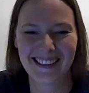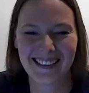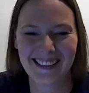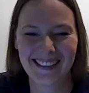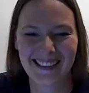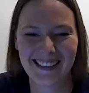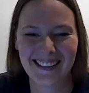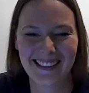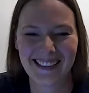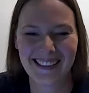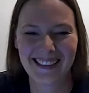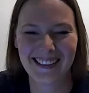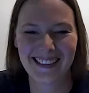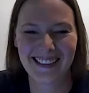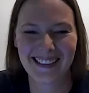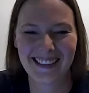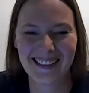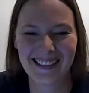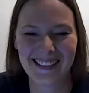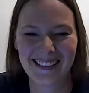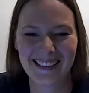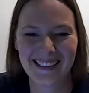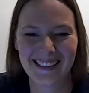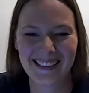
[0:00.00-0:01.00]

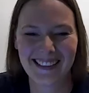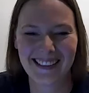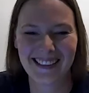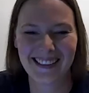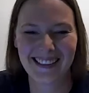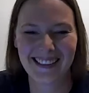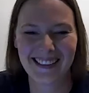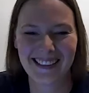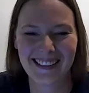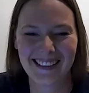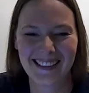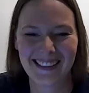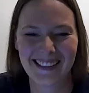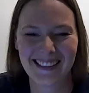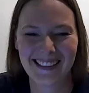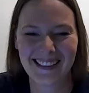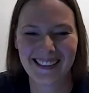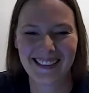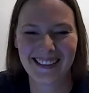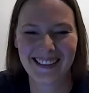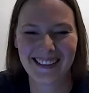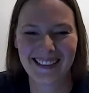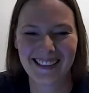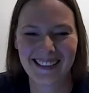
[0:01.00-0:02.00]

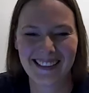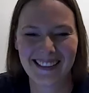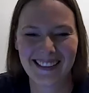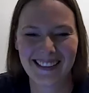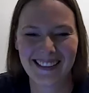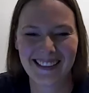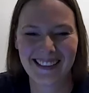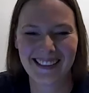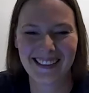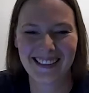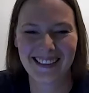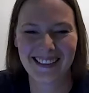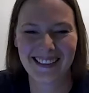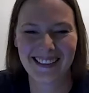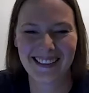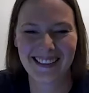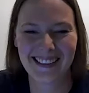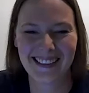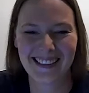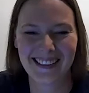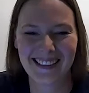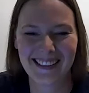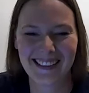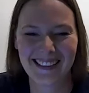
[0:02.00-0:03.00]

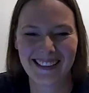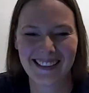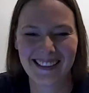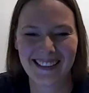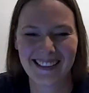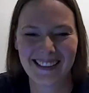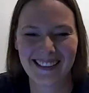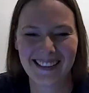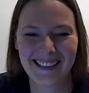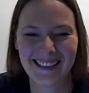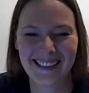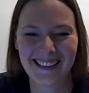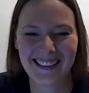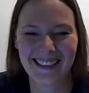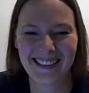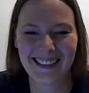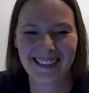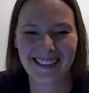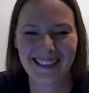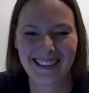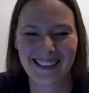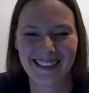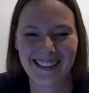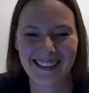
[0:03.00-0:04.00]

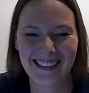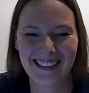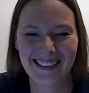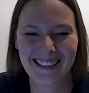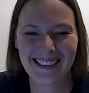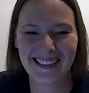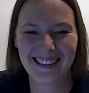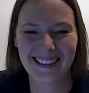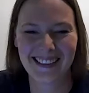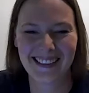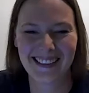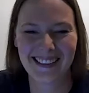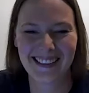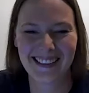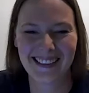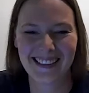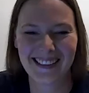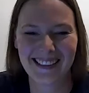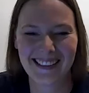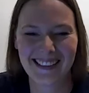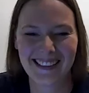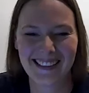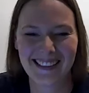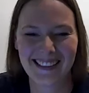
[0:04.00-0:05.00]

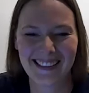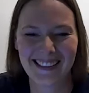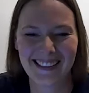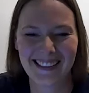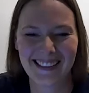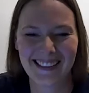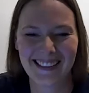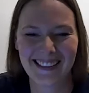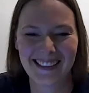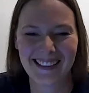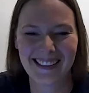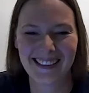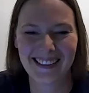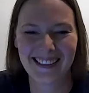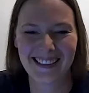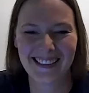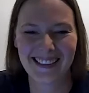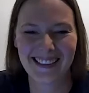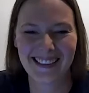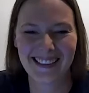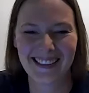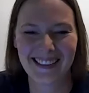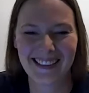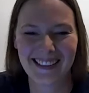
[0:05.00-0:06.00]

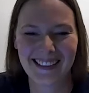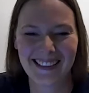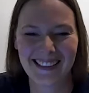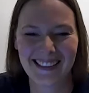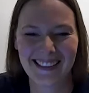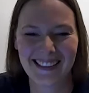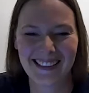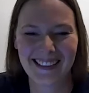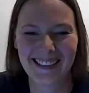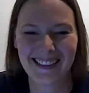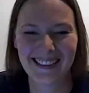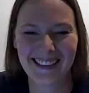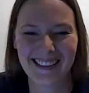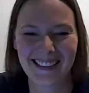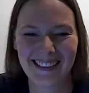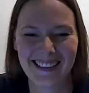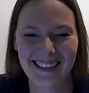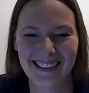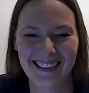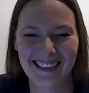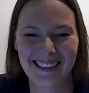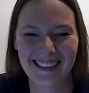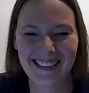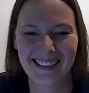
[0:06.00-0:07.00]

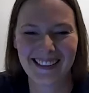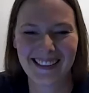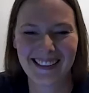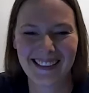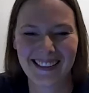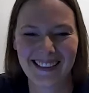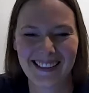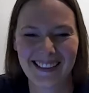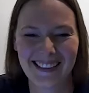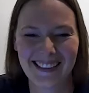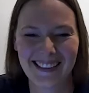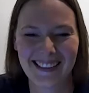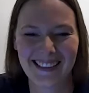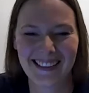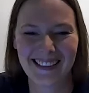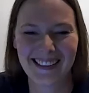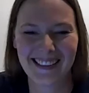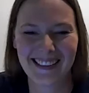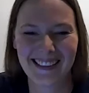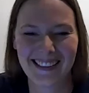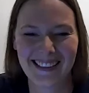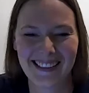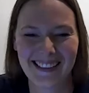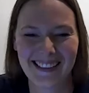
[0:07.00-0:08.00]
(not speaking)